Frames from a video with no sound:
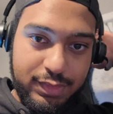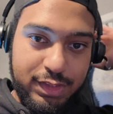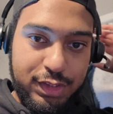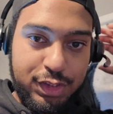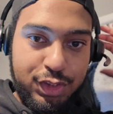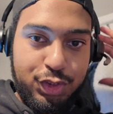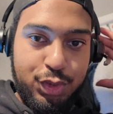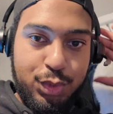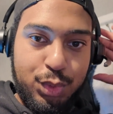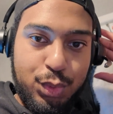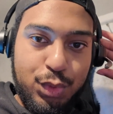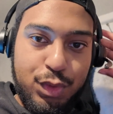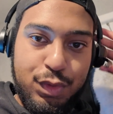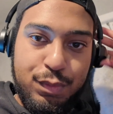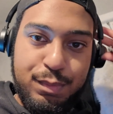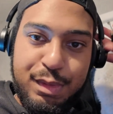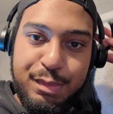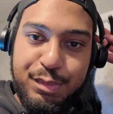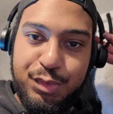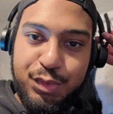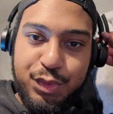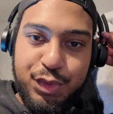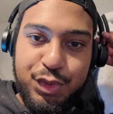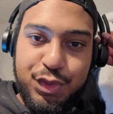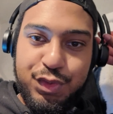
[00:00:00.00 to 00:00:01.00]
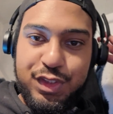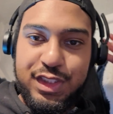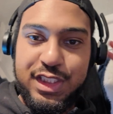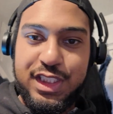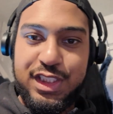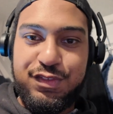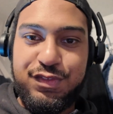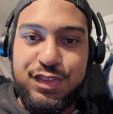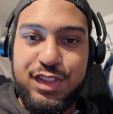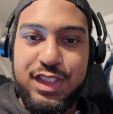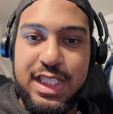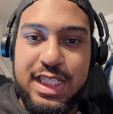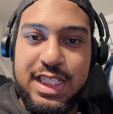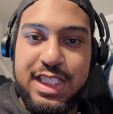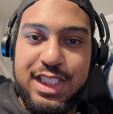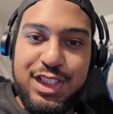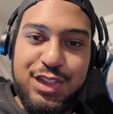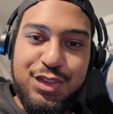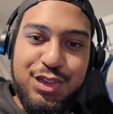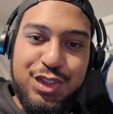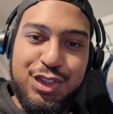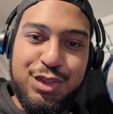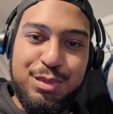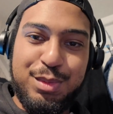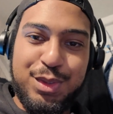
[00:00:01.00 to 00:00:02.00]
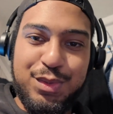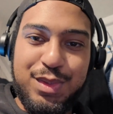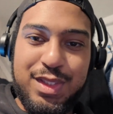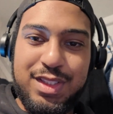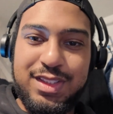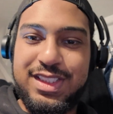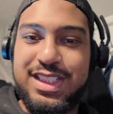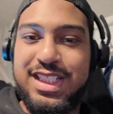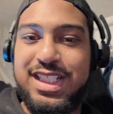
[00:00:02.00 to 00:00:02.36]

It's cool. Maybe we'll use this for like YouTube as well.